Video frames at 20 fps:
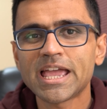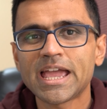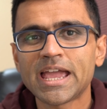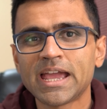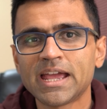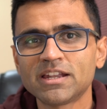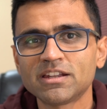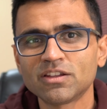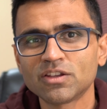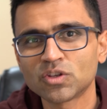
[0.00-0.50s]

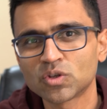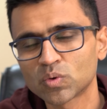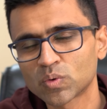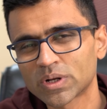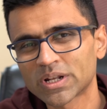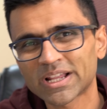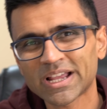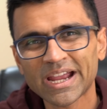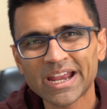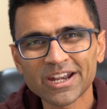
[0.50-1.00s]
and you
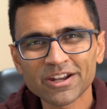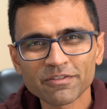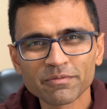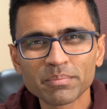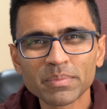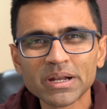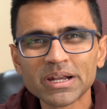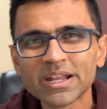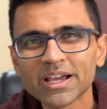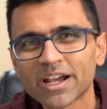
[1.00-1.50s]
will kind
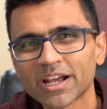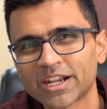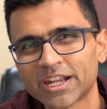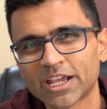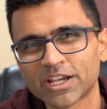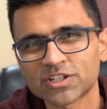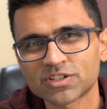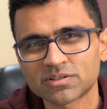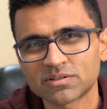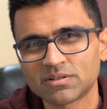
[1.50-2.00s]
of build a
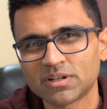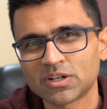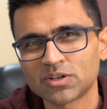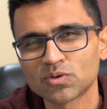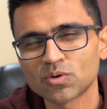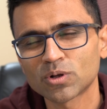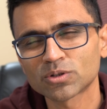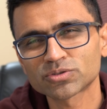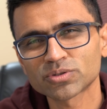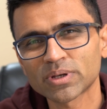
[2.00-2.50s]
connection, and
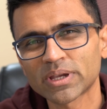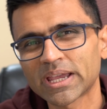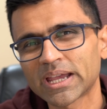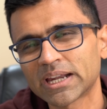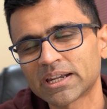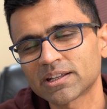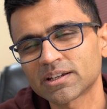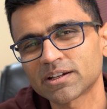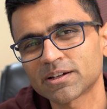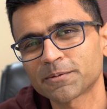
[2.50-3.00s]
you also
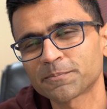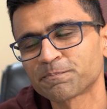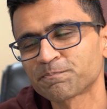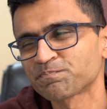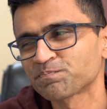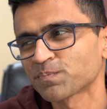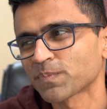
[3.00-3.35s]
get a